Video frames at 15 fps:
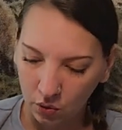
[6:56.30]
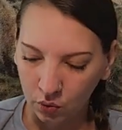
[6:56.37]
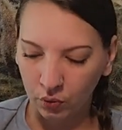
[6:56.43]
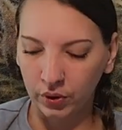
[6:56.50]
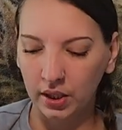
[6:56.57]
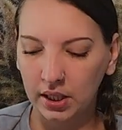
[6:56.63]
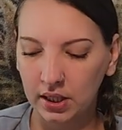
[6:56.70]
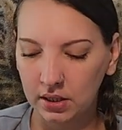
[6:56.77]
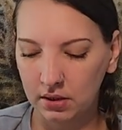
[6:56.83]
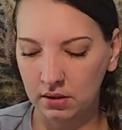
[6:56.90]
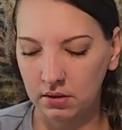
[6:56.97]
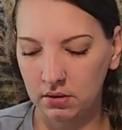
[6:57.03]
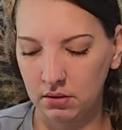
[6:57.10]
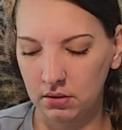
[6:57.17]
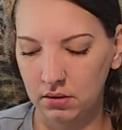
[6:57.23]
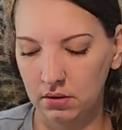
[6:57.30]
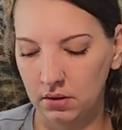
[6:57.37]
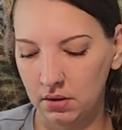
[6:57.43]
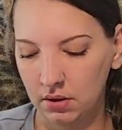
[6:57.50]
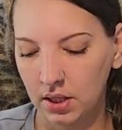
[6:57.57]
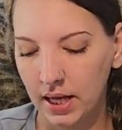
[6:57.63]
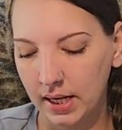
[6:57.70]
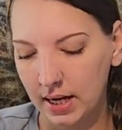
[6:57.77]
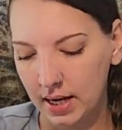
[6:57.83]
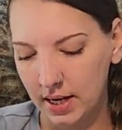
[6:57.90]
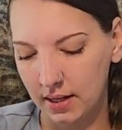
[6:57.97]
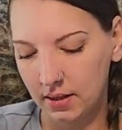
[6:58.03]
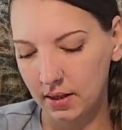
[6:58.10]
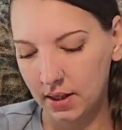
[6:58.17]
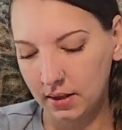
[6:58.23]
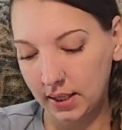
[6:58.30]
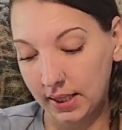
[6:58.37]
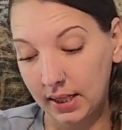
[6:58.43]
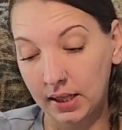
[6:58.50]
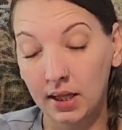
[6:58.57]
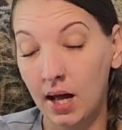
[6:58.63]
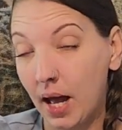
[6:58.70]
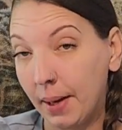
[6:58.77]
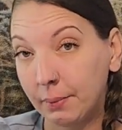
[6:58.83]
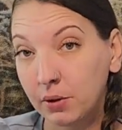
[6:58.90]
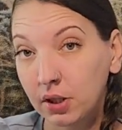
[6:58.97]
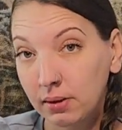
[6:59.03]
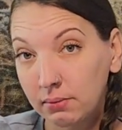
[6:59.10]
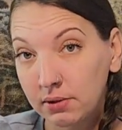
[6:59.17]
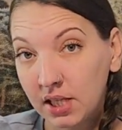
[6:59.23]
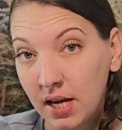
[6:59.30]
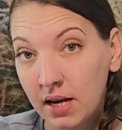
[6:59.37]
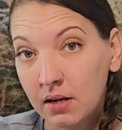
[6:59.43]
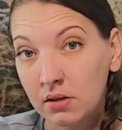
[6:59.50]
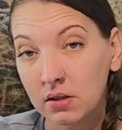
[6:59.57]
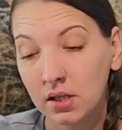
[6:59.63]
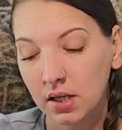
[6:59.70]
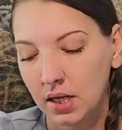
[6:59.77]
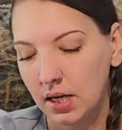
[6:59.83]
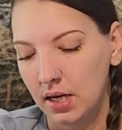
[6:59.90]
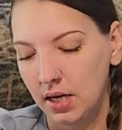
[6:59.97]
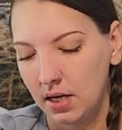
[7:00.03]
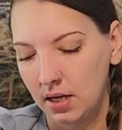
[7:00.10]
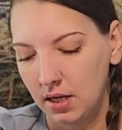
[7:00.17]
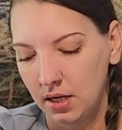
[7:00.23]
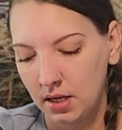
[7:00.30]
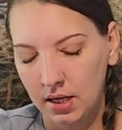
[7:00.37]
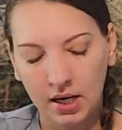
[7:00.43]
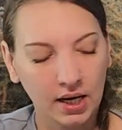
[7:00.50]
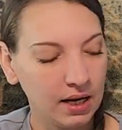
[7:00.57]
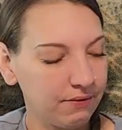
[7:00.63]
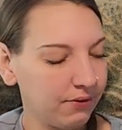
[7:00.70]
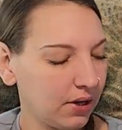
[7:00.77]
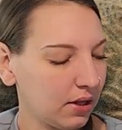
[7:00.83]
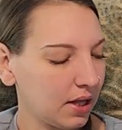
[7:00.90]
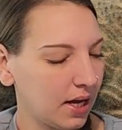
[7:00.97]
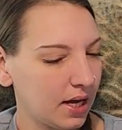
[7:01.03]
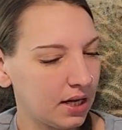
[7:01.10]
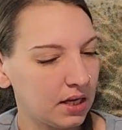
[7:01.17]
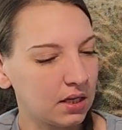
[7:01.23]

green, like a lime green tail, and I feel like